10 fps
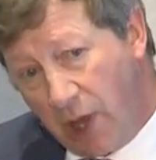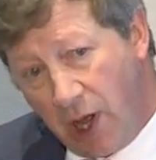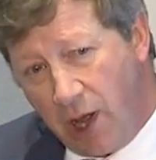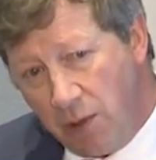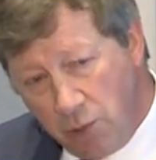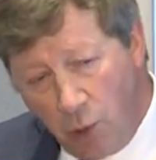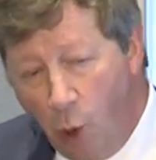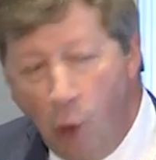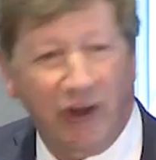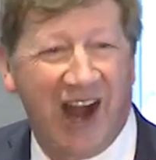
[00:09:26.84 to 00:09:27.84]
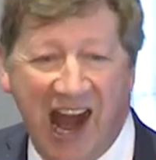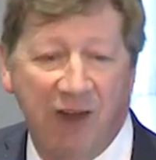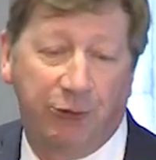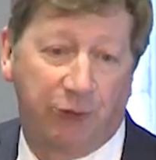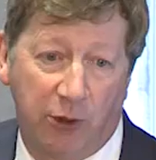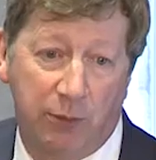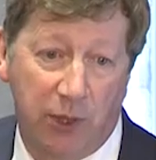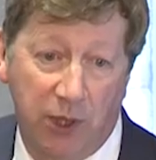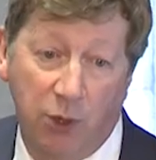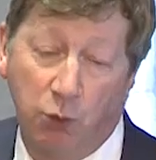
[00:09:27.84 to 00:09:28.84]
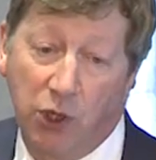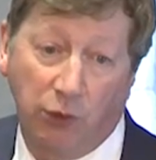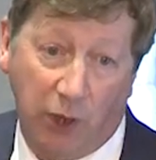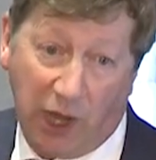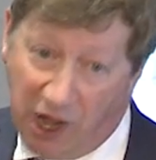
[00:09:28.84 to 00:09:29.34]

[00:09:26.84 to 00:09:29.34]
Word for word: uh, over half of them will,